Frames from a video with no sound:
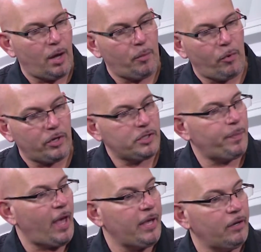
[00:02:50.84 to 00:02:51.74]
more
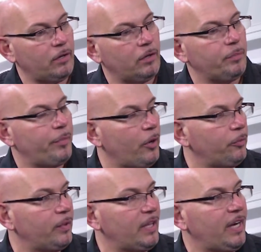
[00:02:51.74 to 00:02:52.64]
spinal,
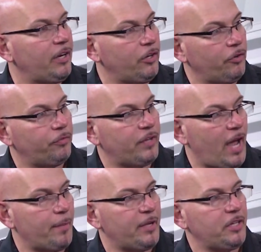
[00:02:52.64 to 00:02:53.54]
bone-related nerve
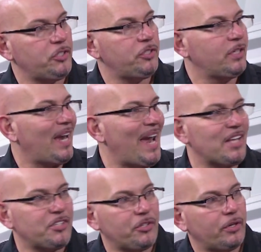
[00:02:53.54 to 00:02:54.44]
damage,
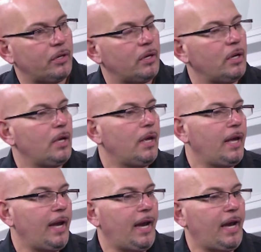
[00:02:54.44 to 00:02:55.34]
cancer.
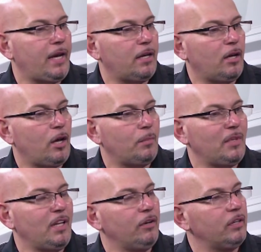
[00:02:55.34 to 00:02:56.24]
And
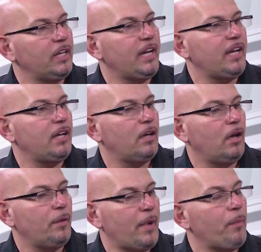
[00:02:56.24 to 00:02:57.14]
literally,
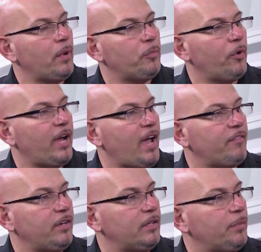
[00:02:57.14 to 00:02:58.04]
at one point,
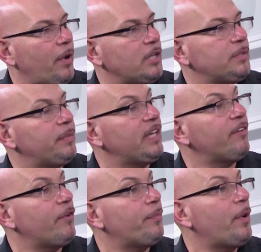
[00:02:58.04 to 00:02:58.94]
having to possibly
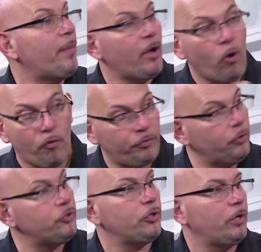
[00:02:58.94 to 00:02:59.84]
give up on my whole
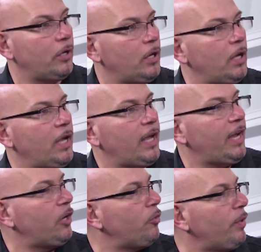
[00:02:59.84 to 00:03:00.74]
future
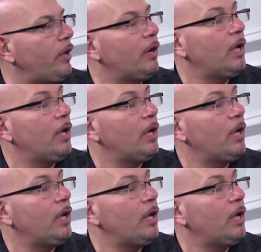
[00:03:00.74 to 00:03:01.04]
and career.